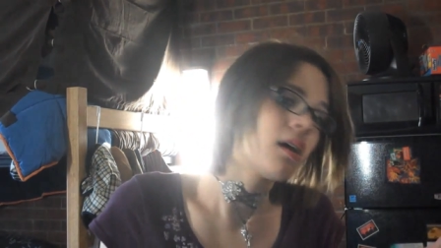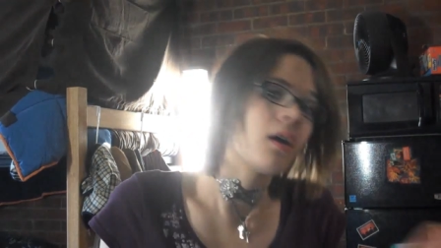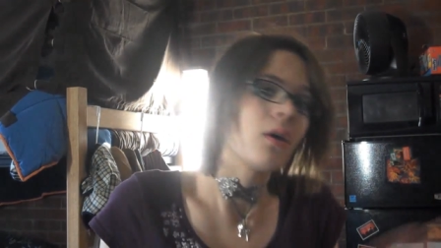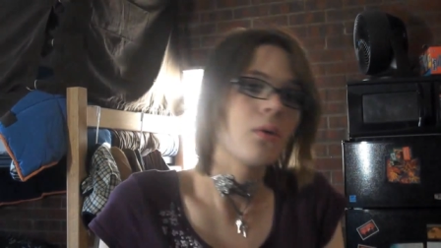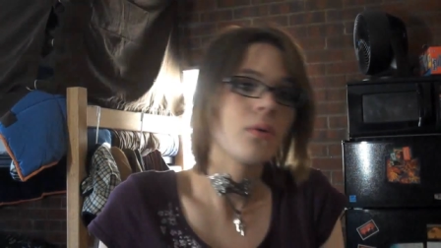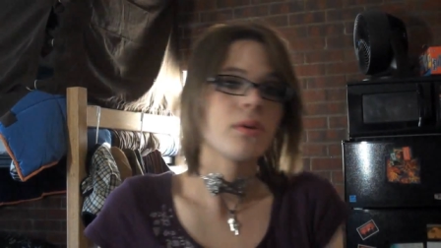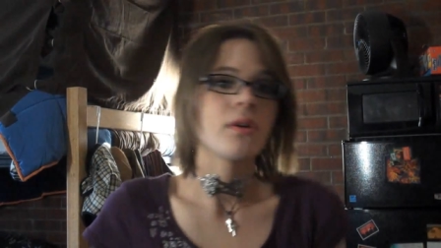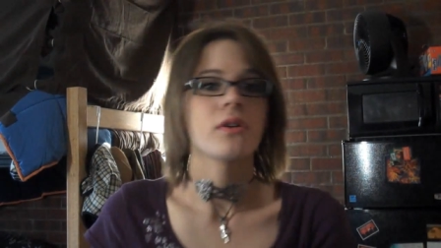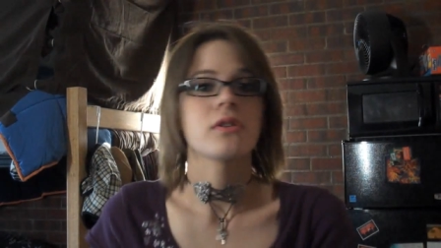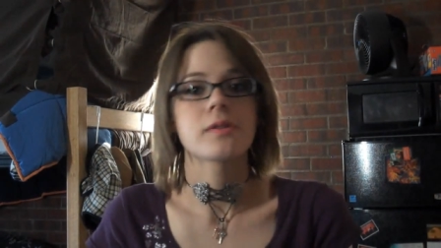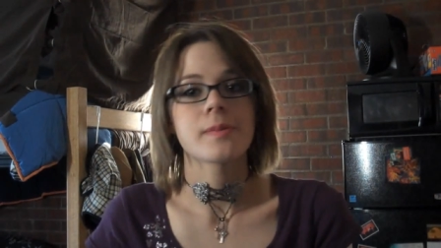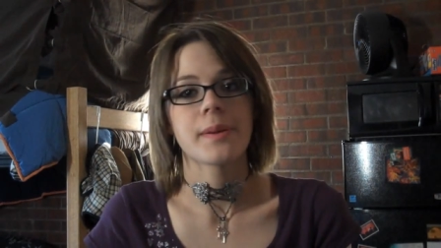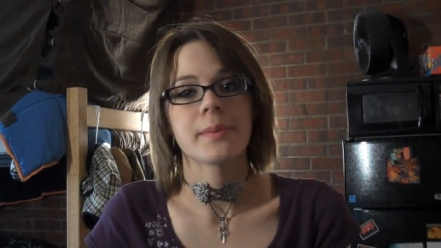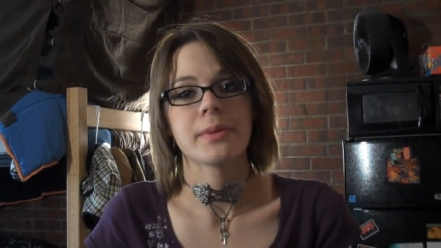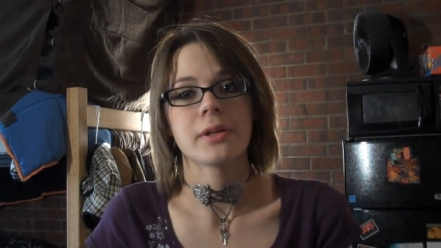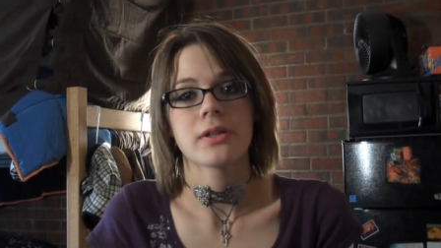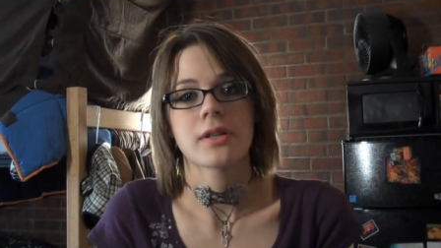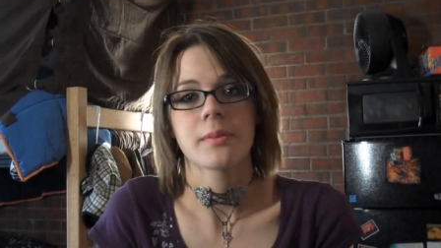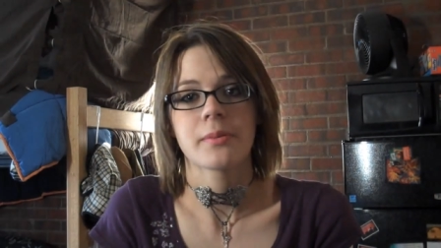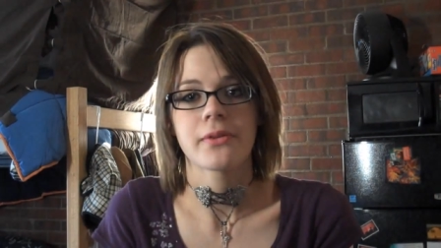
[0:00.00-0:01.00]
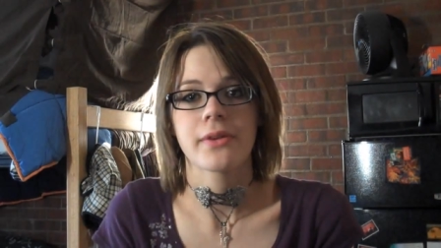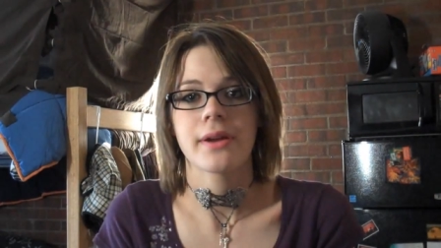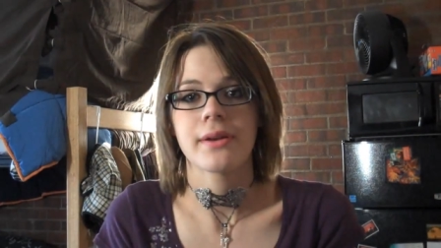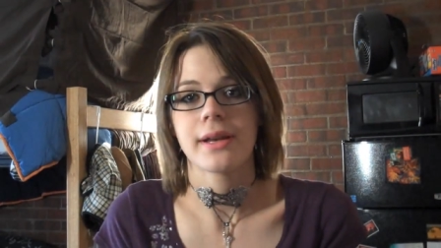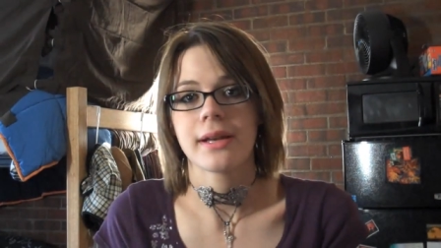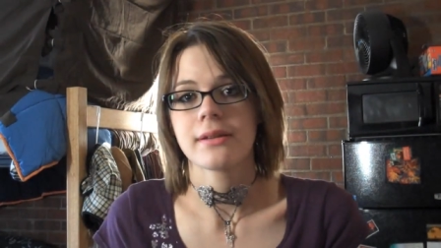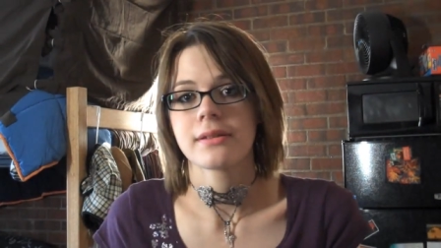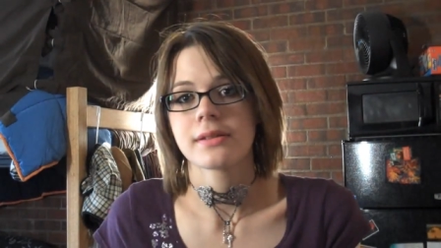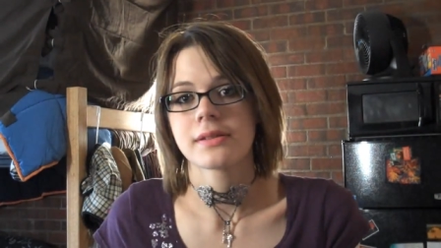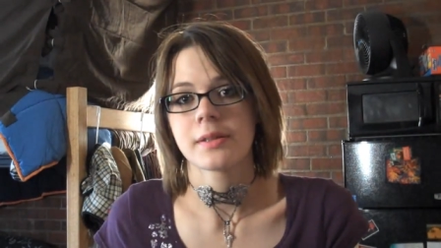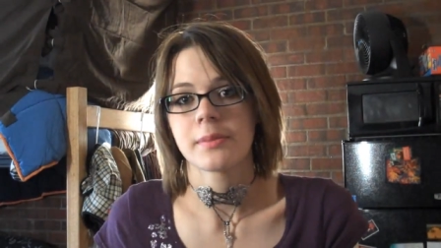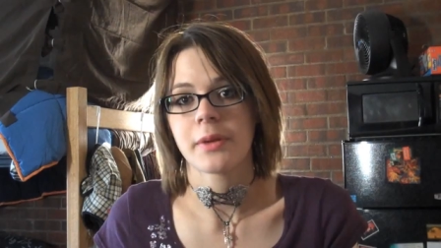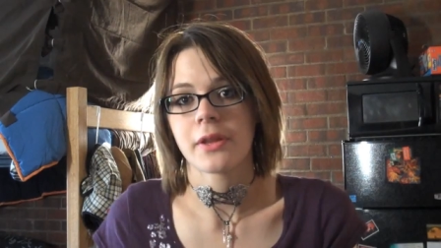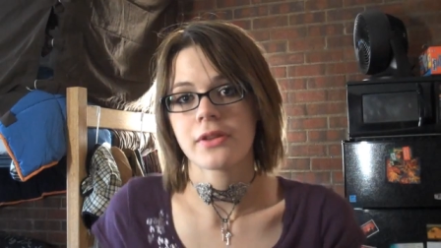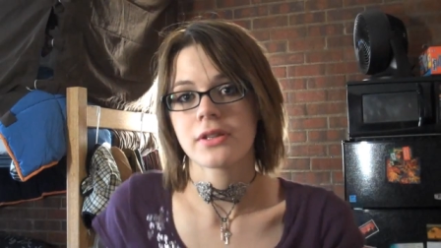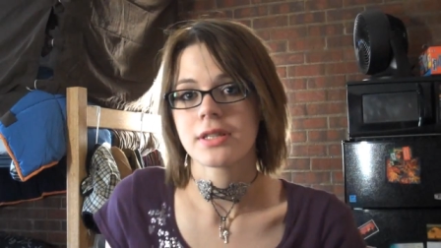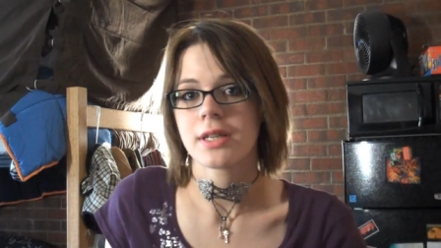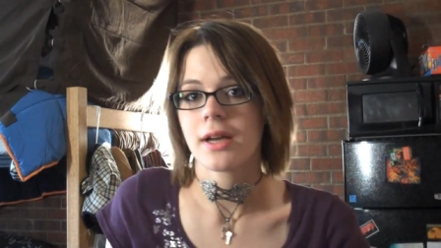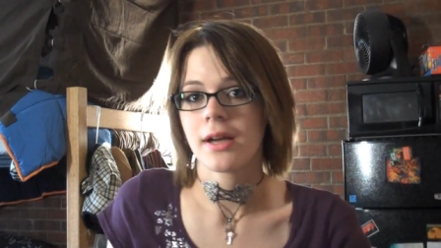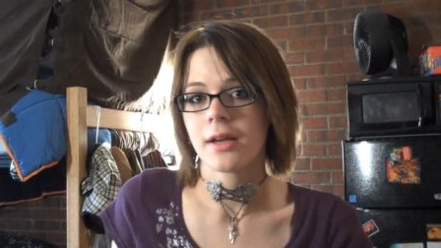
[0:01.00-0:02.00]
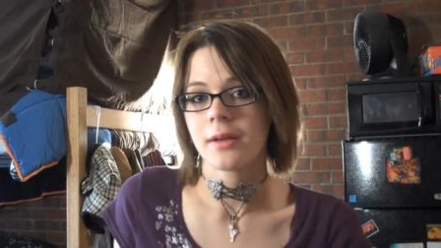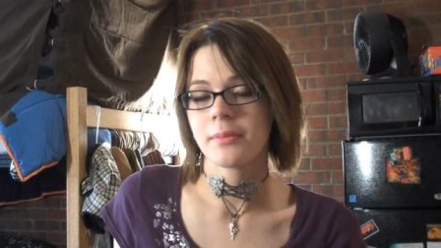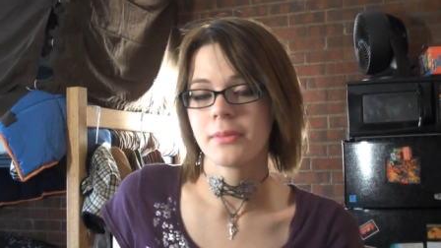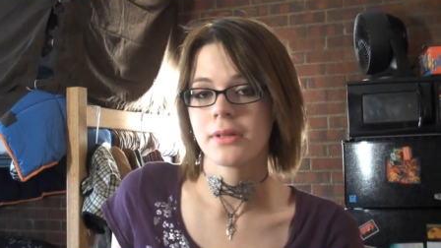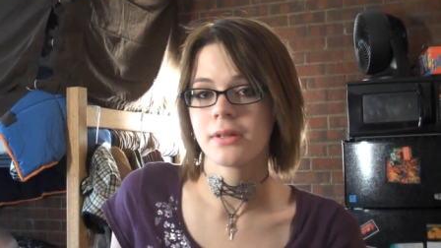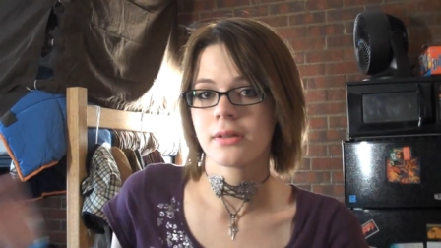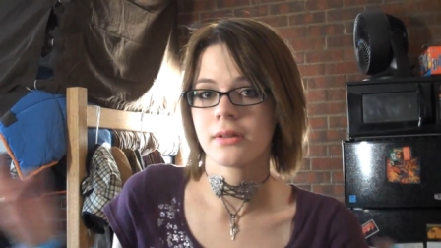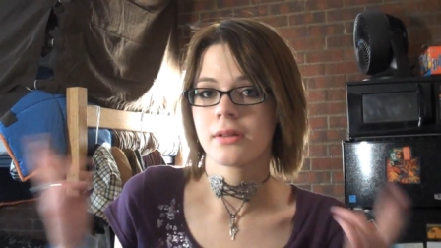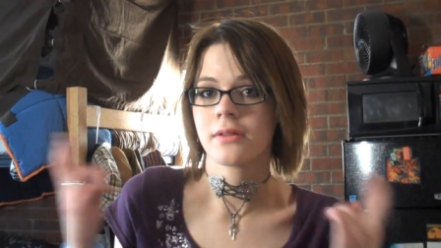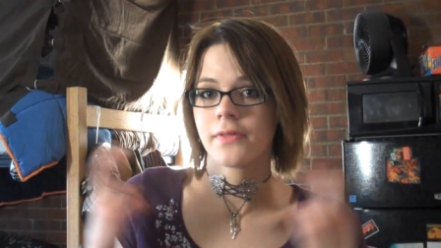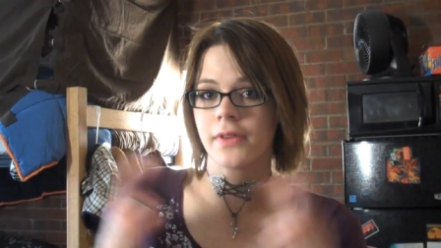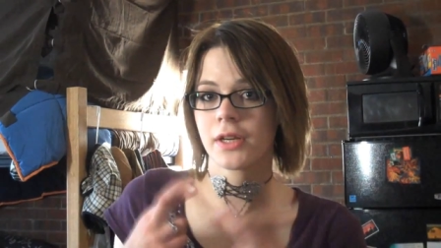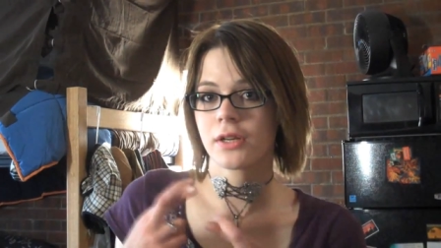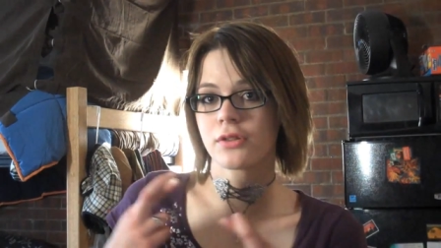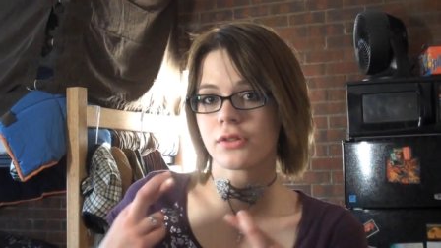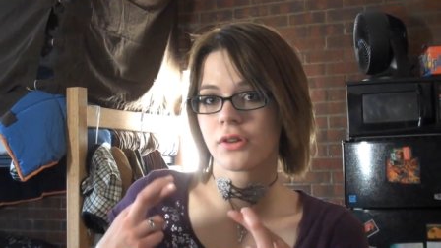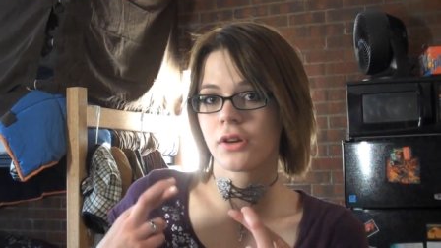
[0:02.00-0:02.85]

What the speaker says: Who knows, maybe he'll come around some other time. Fingers